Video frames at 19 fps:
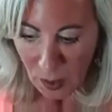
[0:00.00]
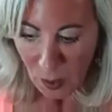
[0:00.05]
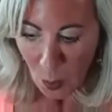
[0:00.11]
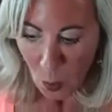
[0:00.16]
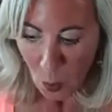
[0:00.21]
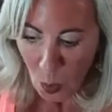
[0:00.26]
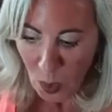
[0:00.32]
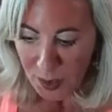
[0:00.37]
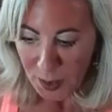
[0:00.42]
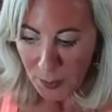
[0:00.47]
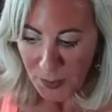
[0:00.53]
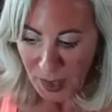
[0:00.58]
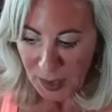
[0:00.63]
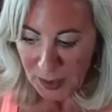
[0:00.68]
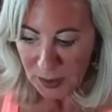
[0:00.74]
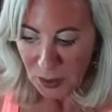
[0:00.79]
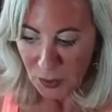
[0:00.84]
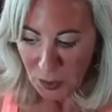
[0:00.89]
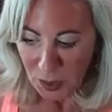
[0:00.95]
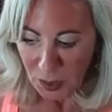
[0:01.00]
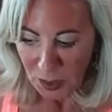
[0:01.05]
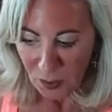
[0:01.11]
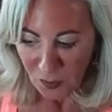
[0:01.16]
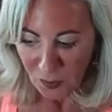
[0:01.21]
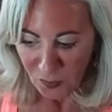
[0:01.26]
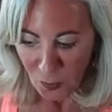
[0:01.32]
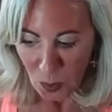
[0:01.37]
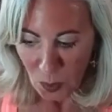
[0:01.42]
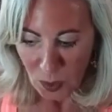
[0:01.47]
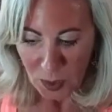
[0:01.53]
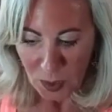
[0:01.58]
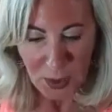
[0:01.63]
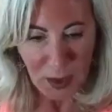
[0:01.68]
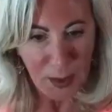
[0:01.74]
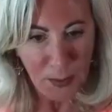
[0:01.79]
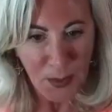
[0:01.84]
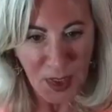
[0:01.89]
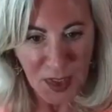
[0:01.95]
What am I looking for
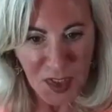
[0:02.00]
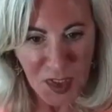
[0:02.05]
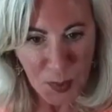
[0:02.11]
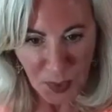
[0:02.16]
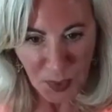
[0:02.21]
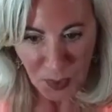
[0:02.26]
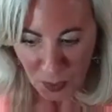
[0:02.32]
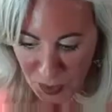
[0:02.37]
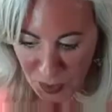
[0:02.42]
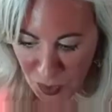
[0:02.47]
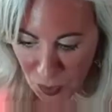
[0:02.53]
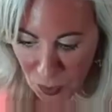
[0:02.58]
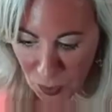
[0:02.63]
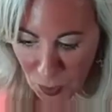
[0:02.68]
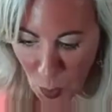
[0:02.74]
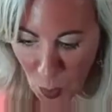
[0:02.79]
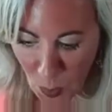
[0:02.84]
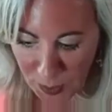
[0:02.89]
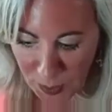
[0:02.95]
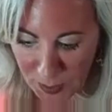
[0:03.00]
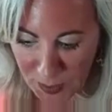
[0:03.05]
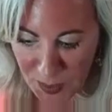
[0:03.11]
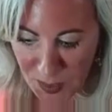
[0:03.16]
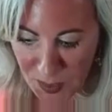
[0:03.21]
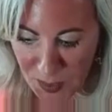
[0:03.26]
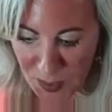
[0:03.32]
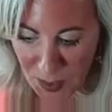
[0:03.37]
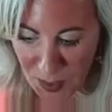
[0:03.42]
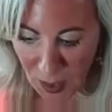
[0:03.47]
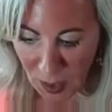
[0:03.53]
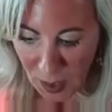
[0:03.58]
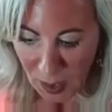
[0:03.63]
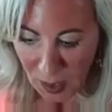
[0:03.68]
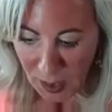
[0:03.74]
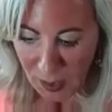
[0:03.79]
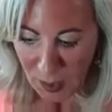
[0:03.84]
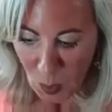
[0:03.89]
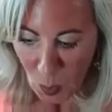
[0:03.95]
in my spiritual quest?
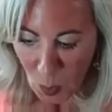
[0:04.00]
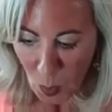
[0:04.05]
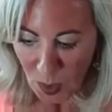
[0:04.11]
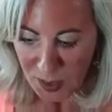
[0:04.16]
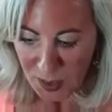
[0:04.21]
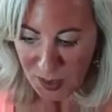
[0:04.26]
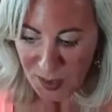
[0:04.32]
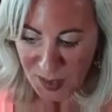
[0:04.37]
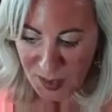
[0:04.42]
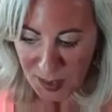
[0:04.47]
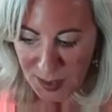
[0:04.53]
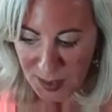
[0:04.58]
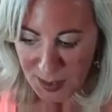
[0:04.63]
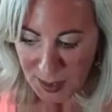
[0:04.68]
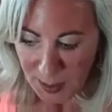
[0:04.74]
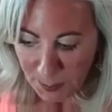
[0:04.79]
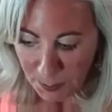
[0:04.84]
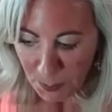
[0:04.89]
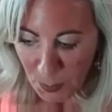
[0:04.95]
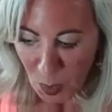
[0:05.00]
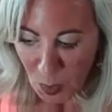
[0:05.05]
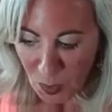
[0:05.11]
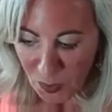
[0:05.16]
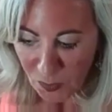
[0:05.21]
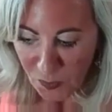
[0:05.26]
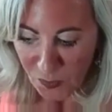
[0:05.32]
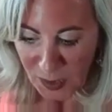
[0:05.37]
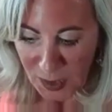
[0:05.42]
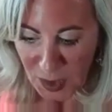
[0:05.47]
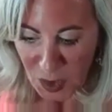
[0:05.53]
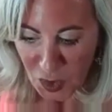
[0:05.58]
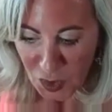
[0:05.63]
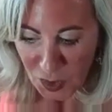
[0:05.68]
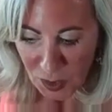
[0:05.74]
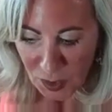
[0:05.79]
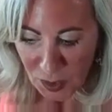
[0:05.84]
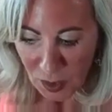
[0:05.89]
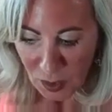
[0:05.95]
And what is the deep
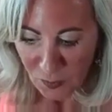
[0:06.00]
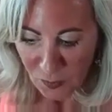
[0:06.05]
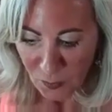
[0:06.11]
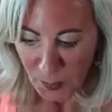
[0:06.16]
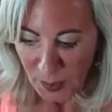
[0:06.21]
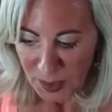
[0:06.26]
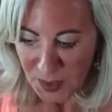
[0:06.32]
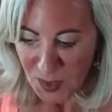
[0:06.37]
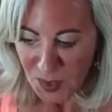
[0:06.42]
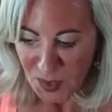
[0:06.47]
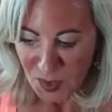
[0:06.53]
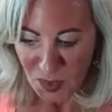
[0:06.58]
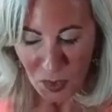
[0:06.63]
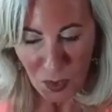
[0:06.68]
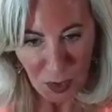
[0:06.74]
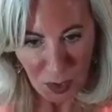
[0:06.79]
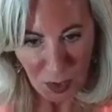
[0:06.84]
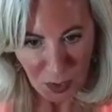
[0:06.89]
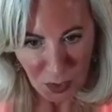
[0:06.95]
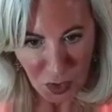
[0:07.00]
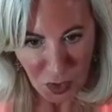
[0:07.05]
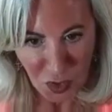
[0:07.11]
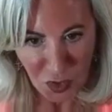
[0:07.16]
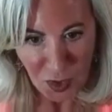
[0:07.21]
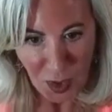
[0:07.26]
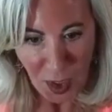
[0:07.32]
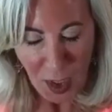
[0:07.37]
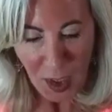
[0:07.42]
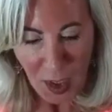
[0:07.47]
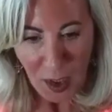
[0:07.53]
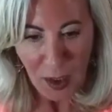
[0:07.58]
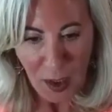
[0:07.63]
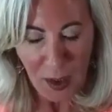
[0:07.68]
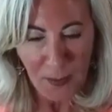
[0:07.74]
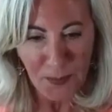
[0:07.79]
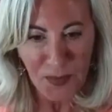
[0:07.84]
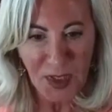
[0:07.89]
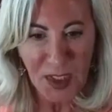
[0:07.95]
motivation of my search?
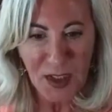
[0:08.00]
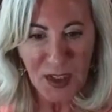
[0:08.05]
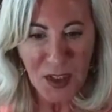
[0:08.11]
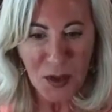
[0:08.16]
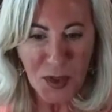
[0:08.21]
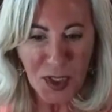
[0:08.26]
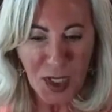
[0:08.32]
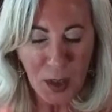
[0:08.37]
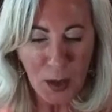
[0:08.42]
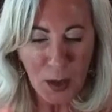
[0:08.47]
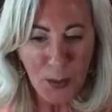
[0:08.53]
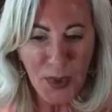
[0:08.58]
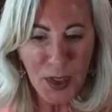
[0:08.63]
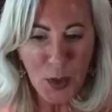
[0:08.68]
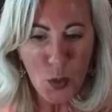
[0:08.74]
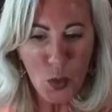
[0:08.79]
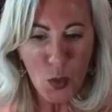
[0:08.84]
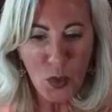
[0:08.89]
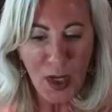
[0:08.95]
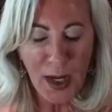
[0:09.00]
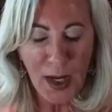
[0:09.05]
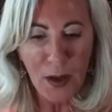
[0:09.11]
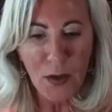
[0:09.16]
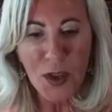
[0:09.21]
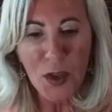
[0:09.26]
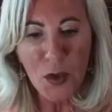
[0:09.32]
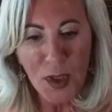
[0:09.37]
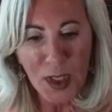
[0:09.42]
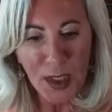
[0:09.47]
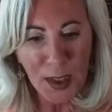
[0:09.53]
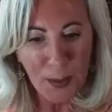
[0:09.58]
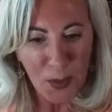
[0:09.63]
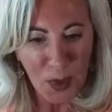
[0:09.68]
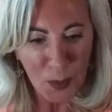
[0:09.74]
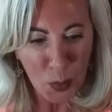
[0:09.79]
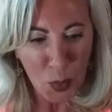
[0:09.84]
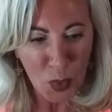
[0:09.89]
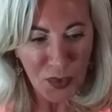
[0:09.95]
Can you tell me how you came
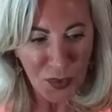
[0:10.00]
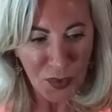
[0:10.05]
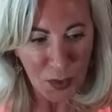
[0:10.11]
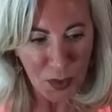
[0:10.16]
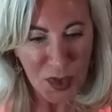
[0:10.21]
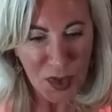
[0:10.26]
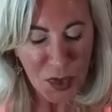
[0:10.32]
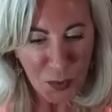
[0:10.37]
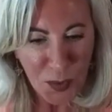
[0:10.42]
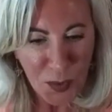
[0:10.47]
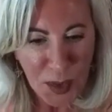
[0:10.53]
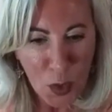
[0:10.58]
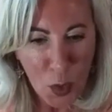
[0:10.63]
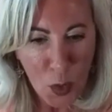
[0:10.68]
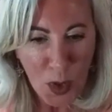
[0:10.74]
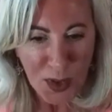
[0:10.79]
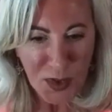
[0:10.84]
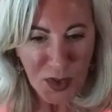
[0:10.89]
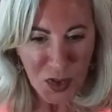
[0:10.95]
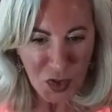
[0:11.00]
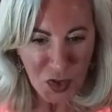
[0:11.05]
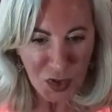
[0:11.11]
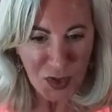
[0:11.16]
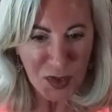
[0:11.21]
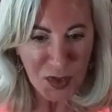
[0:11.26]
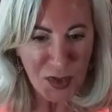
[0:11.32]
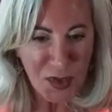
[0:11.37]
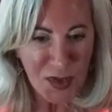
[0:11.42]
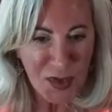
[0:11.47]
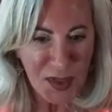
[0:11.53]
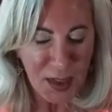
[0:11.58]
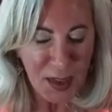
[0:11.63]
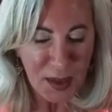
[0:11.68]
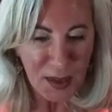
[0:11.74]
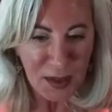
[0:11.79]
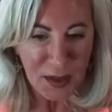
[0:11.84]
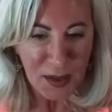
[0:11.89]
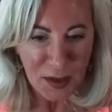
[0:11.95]
up with those three questions,
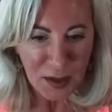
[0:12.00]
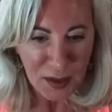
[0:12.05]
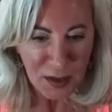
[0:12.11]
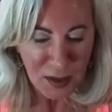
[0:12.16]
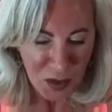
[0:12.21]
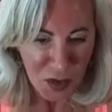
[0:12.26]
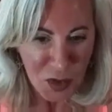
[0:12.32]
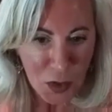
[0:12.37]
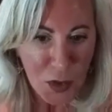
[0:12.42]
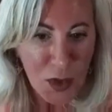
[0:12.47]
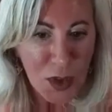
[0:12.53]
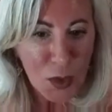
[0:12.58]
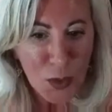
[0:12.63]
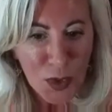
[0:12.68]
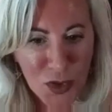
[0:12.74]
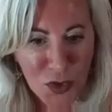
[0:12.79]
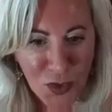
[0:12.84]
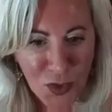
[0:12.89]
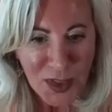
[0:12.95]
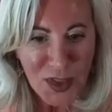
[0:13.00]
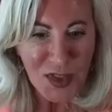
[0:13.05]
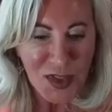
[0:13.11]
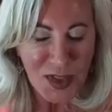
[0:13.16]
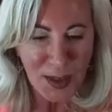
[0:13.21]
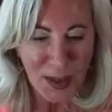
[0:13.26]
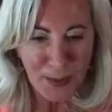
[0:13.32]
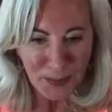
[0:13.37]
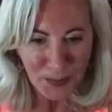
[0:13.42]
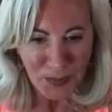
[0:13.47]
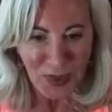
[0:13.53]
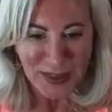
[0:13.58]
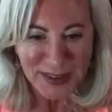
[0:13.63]
and do you address them?